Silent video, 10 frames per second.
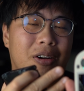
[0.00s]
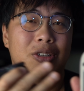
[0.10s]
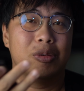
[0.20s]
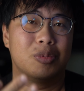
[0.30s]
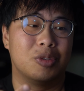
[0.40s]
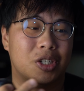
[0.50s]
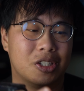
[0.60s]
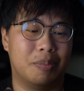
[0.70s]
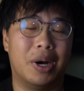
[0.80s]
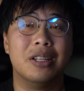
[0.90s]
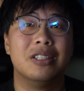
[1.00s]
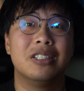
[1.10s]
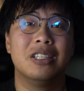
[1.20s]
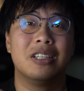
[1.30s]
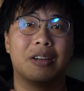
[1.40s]
in terms of just the
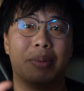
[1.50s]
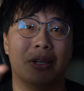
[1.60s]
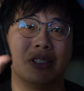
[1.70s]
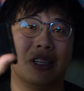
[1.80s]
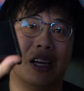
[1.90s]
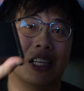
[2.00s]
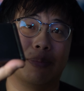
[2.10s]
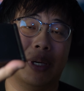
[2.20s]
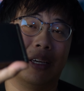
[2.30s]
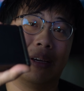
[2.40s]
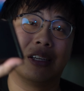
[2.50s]
buttons compared to the SP.